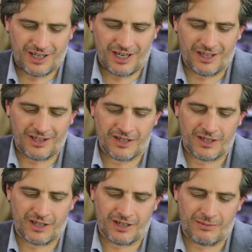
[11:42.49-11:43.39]
Yeah, these
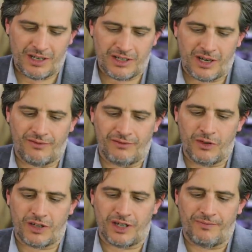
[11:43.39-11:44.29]
are based off of
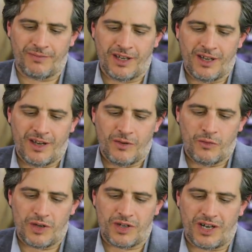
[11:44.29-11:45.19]
Luca,
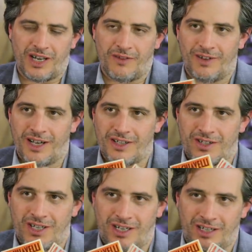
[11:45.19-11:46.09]
which I have not
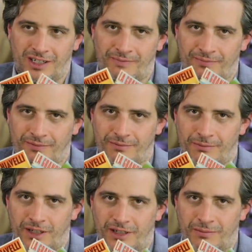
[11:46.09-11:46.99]
seen,
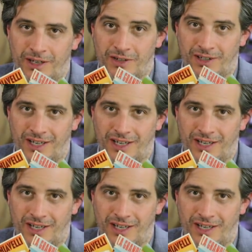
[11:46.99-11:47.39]
but my son